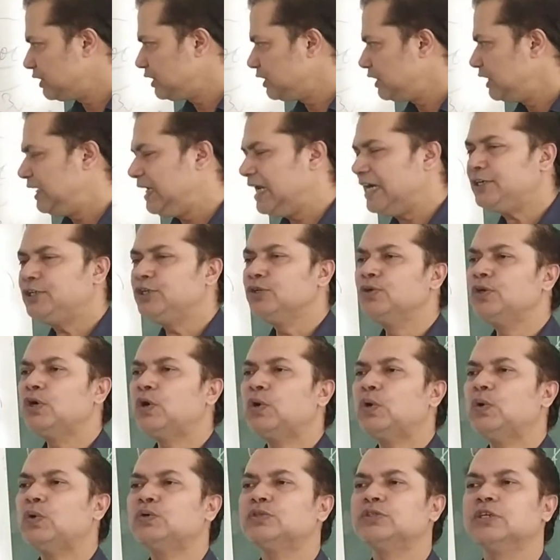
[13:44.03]
let you
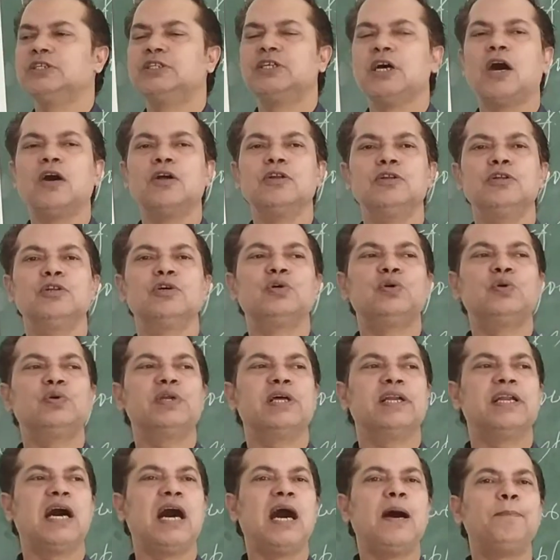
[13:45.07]
know the download
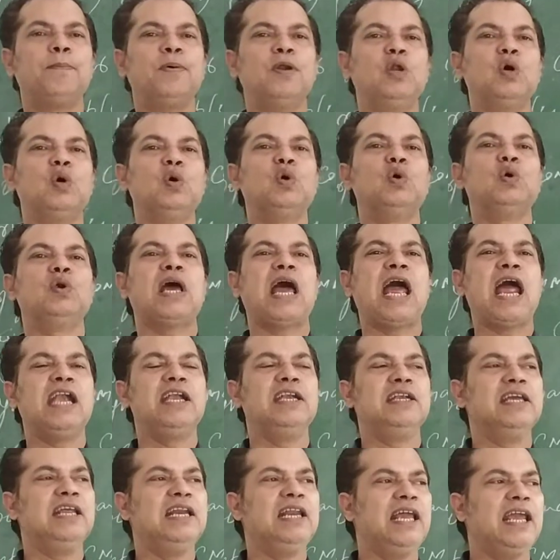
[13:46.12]
and upload
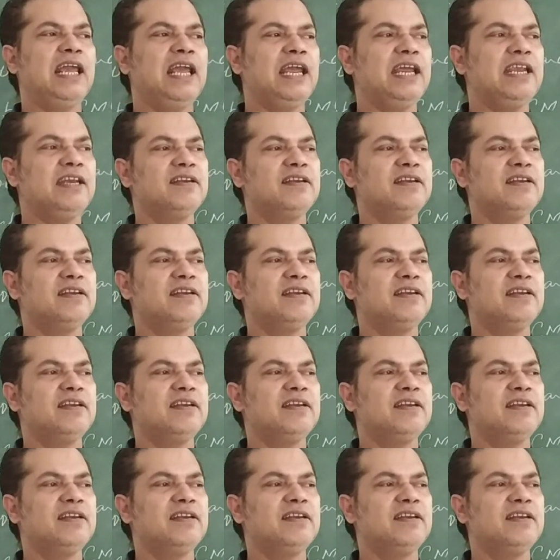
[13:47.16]
and delay